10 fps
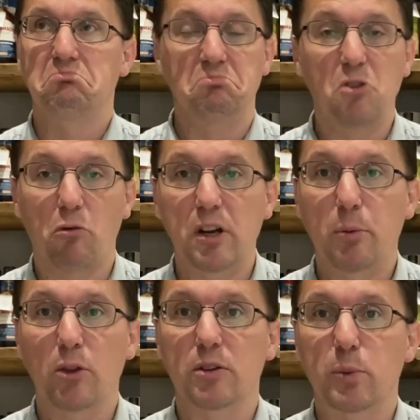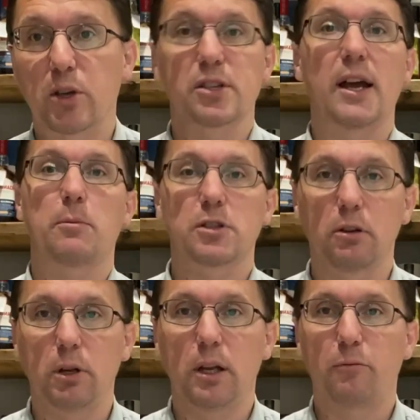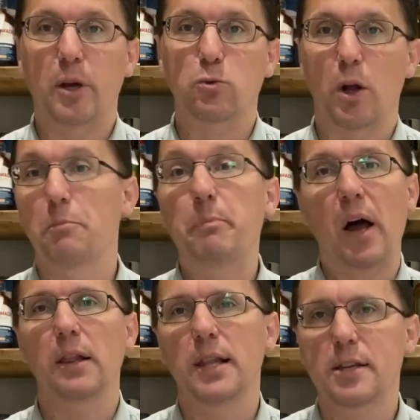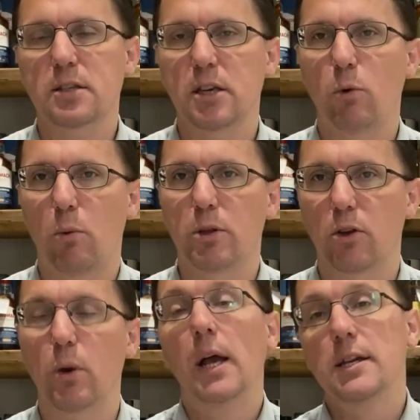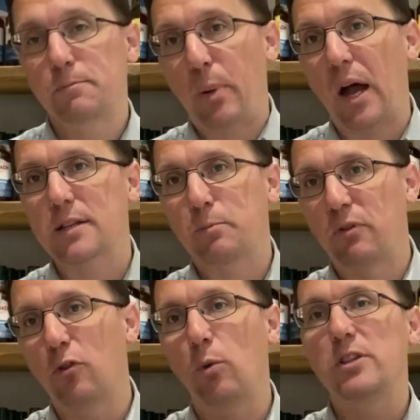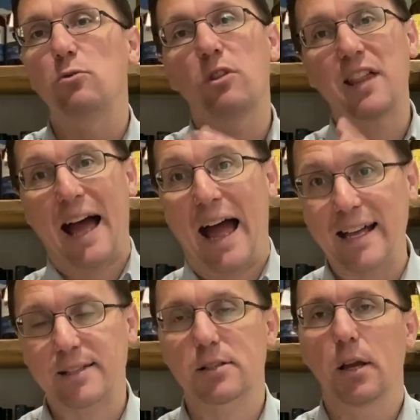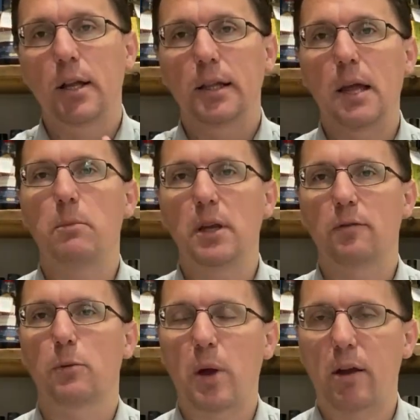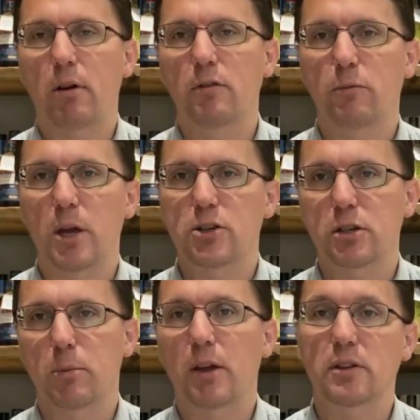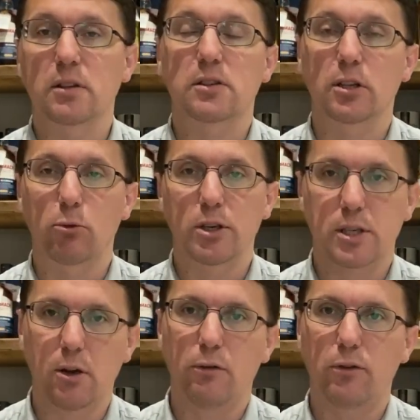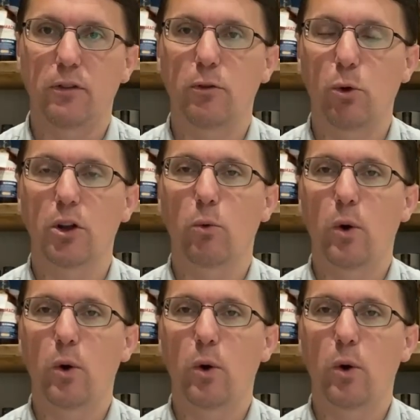not really bothered because I absolutely love batch 1, but let's see what we do. But before we do that, let me give the background information about the distillery itself, if you weren't